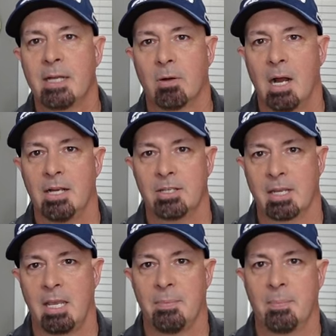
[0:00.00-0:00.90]
in my garage.
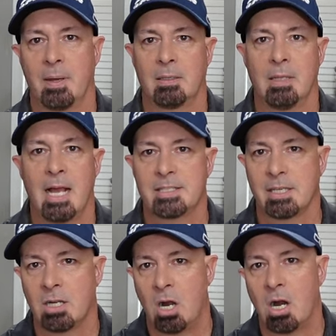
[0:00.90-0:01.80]
I keep a
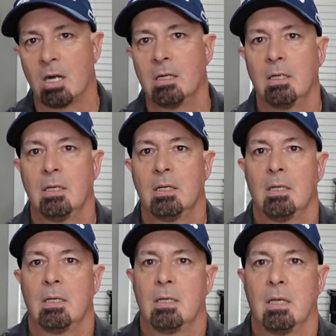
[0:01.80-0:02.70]
classic car
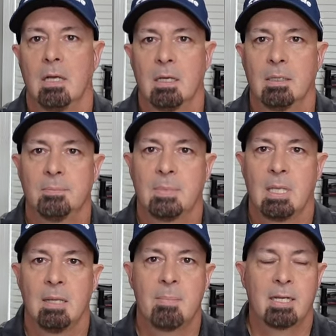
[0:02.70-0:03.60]

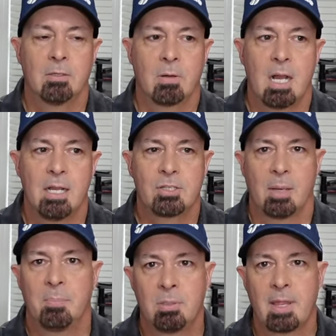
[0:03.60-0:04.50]
in my garage.
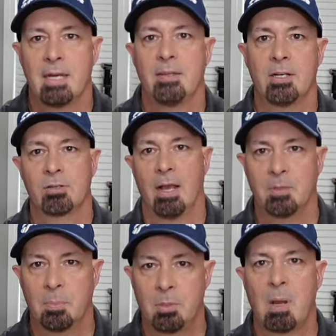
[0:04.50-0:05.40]
I pull that in there, so I
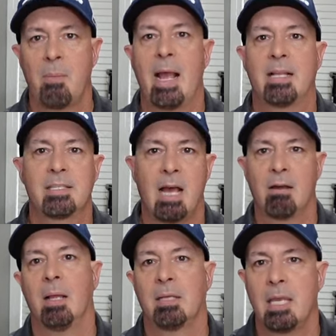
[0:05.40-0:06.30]
have to pull my mats
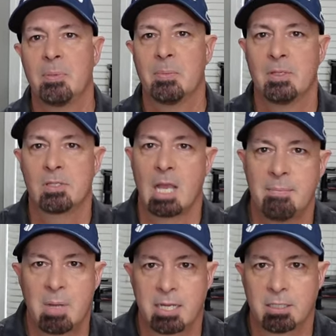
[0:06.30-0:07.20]
out. I keep them
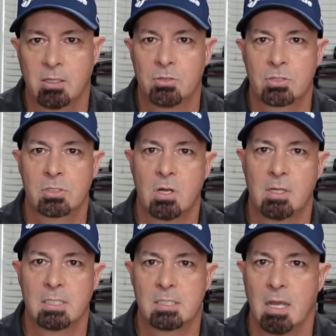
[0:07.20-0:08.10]
inside my enclosure and
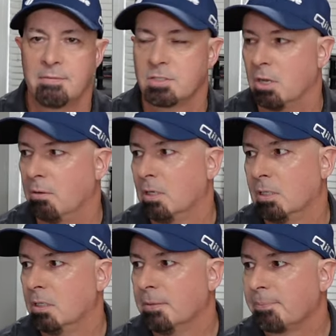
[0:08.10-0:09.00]
all that stuff. So
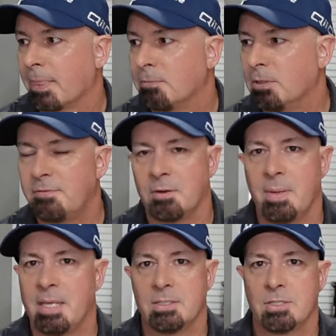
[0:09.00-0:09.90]
really for
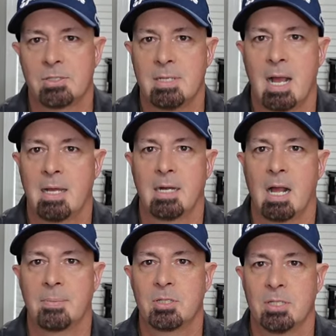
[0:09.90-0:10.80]
me, it's just not an
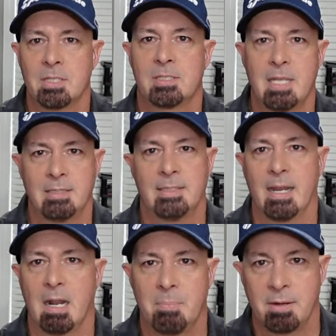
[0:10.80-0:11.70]
option to set
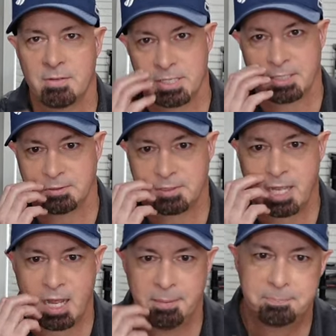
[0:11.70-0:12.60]
that up every single
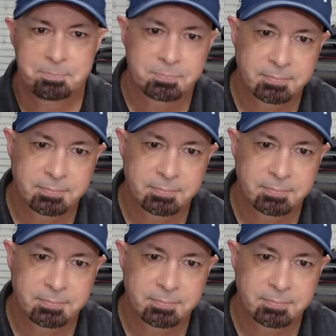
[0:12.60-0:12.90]
time.